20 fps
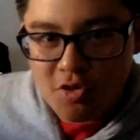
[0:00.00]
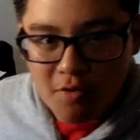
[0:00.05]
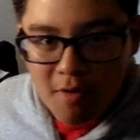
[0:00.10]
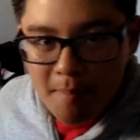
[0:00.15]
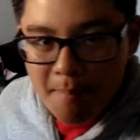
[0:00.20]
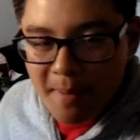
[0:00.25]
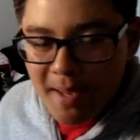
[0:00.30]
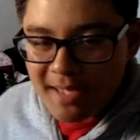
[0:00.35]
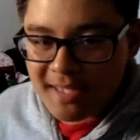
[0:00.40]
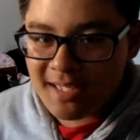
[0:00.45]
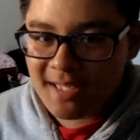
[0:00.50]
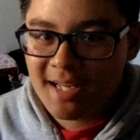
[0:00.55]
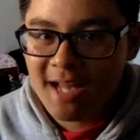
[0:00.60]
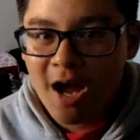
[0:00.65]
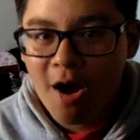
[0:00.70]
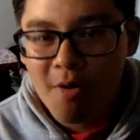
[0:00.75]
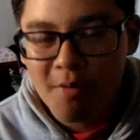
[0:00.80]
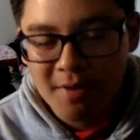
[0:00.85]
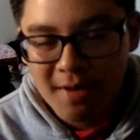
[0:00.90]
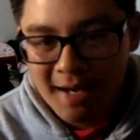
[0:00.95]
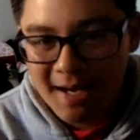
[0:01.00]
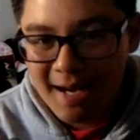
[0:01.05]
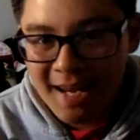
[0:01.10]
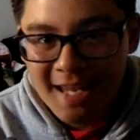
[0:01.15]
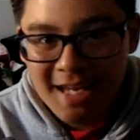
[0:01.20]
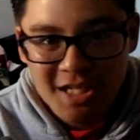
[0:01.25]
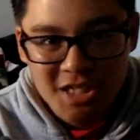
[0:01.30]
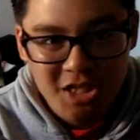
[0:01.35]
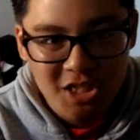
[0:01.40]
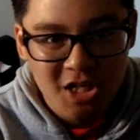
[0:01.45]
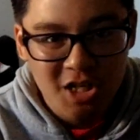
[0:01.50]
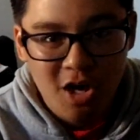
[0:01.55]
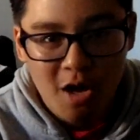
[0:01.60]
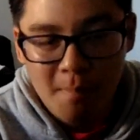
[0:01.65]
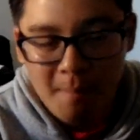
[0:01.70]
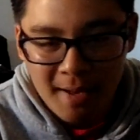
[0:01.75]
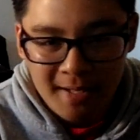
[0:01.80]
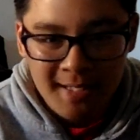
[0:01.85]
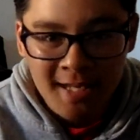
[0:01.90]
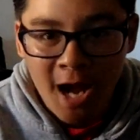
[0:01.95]
do a basic calculation
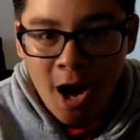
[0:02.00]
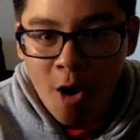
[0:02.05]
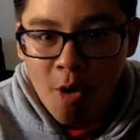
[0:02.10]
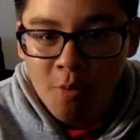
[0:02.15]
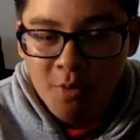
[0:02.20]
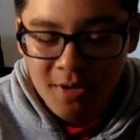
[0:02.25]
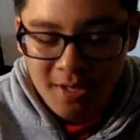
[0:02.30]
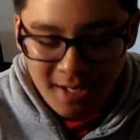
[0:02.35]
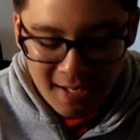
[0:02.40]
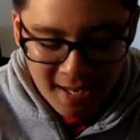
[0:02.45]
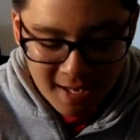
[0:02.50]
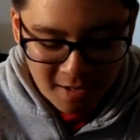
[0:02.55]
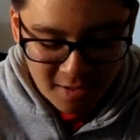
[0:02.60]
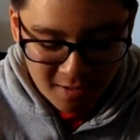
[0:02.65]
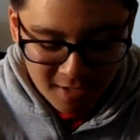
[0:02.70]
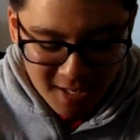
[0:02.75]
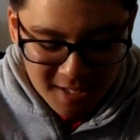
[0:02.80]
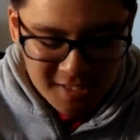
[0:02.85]
on my calculator.